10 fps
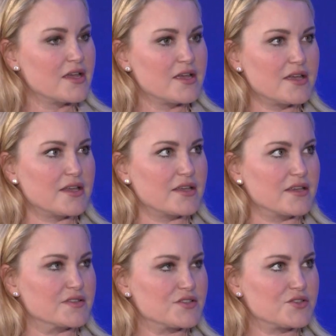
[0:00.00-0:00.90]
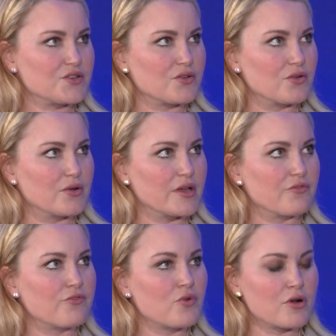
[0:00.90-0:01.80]
It is to
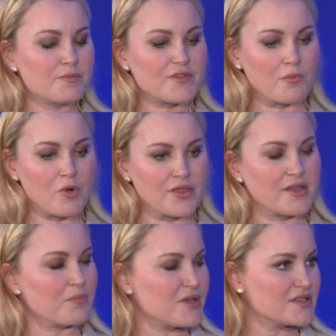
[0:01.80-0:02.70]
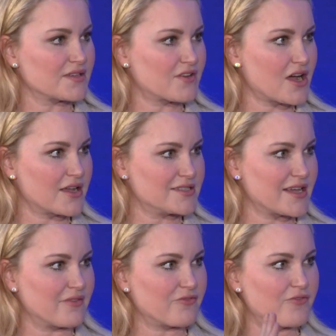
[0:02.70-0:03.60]
inform someone that a piece of
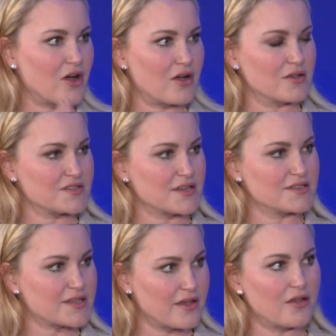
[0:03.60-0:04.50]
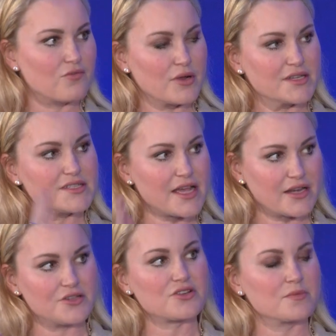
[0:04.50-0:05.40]
content falls on a scale of 1 to 10
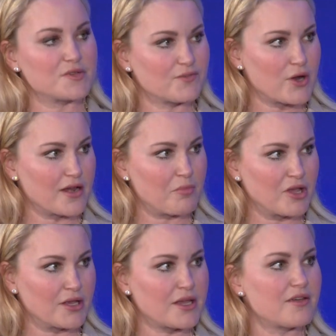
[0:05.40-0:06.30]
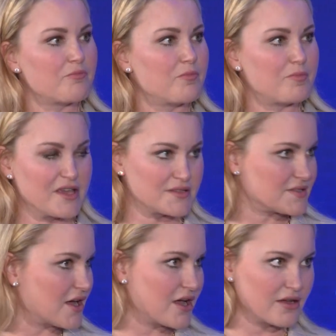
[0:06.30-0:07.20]
in terms of credibility based
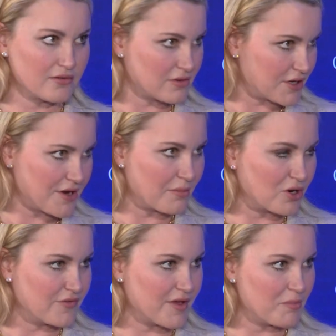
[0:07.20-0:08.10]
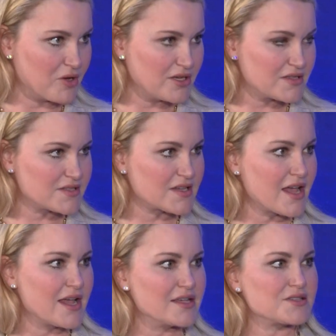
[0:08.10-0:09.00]
on a number of inputs. Yeah.
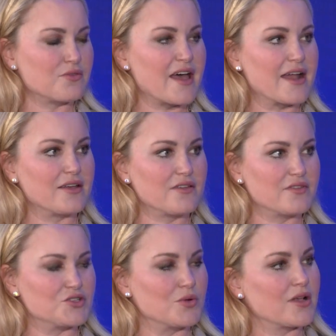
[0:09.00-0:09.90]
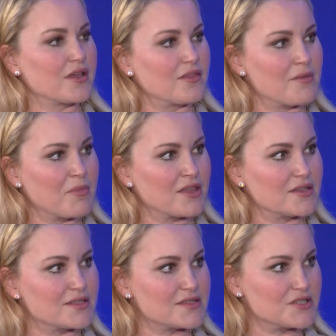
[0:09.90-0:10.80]
So that individual can then make the
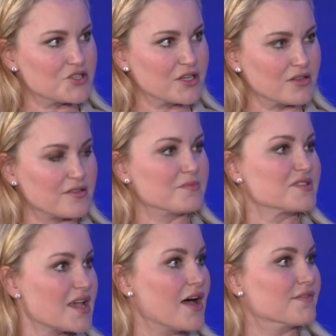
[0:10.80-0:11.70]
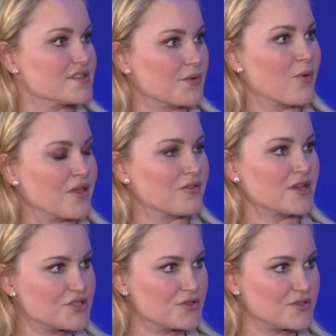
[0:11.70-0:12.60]
decision themselves on whether they
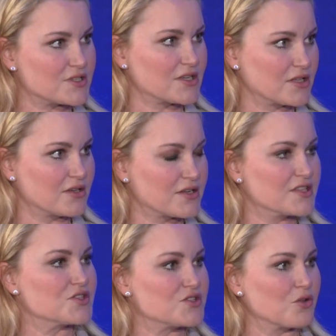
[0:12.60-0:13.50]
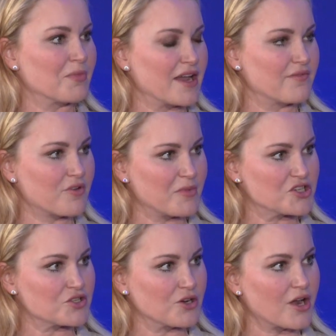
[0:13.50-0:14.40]
choose to consume that
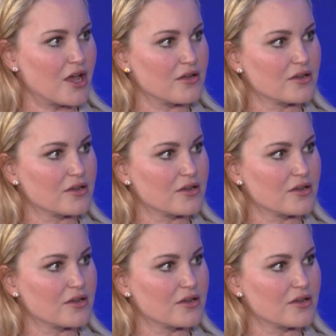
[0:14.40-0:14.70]
information or not.